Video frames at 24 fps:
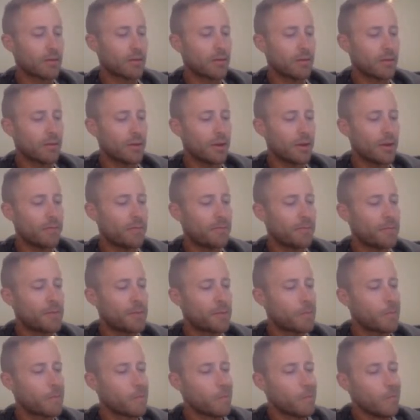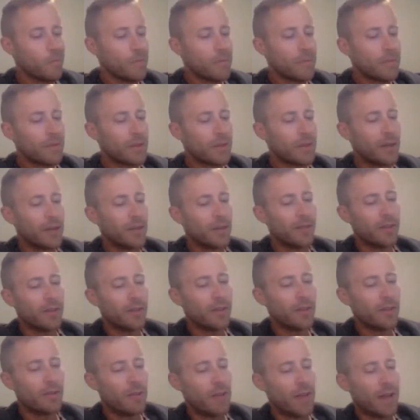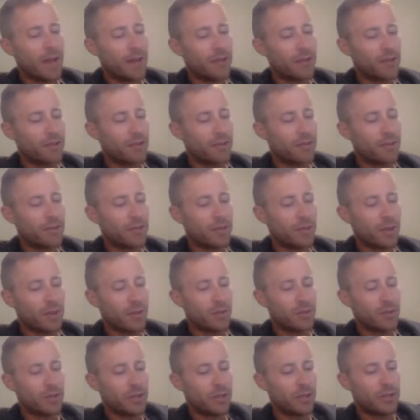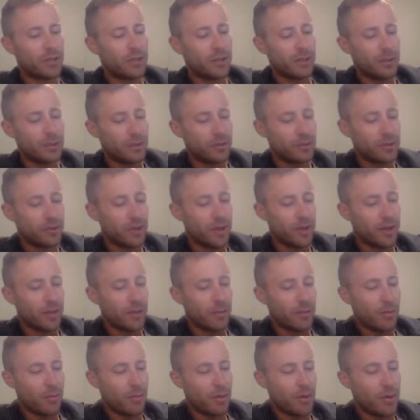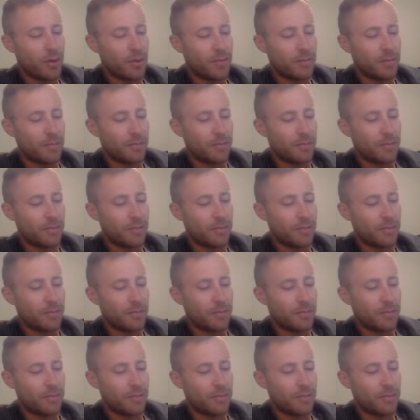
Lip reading: All right? And then the mass of this object is m1.